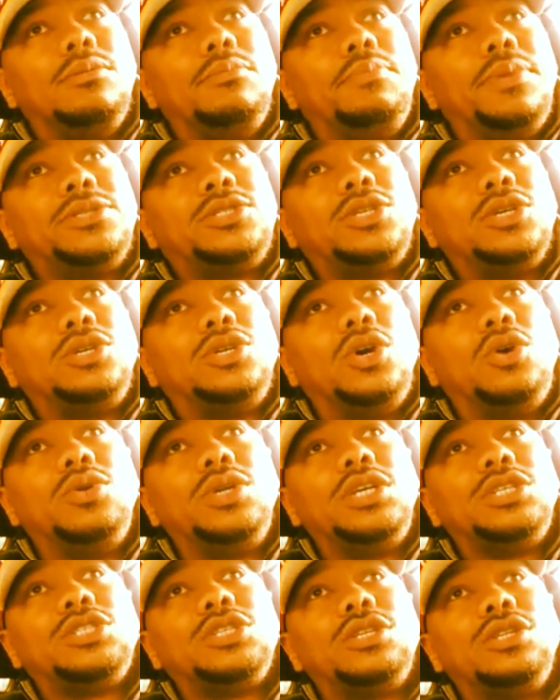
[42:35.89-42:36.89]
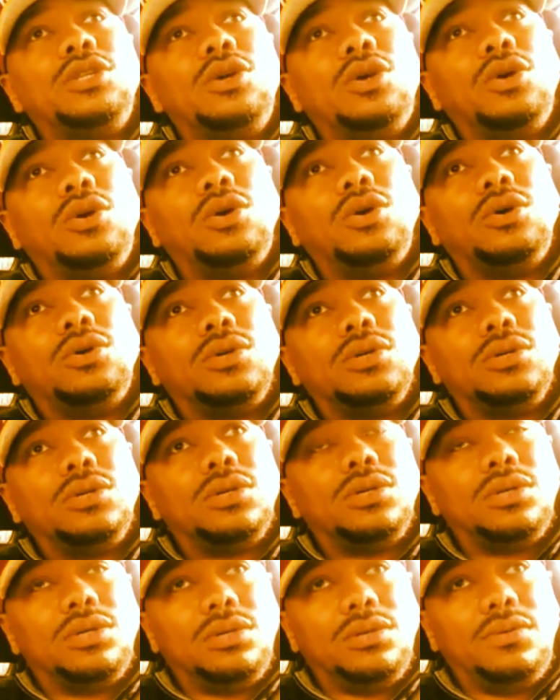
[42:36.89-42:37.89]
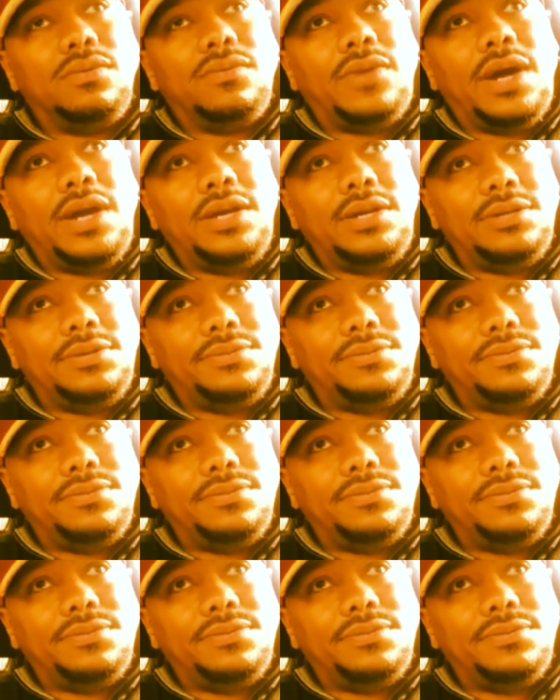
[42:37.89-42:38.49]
But to go this long, right?